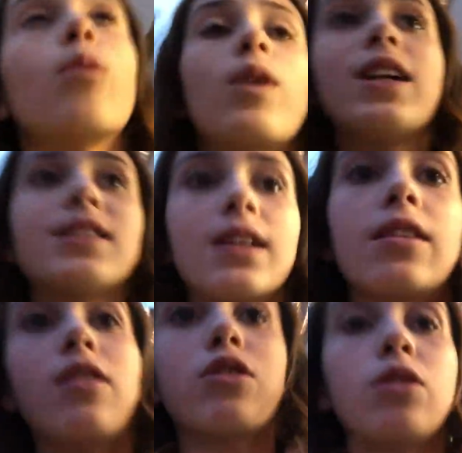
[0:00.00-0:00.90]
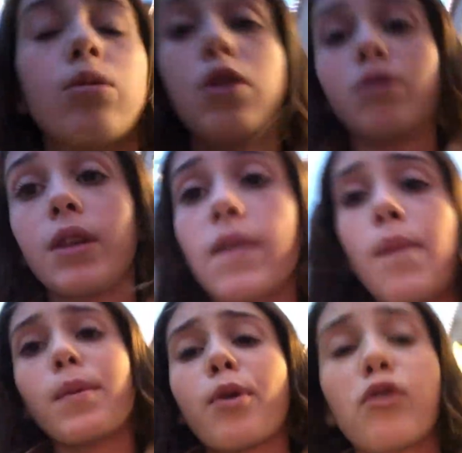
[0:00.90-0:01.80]
waist and they're so cute and they
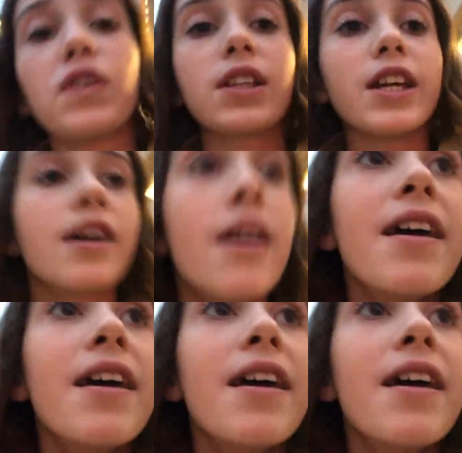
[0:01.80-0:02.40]
fit me perfectly.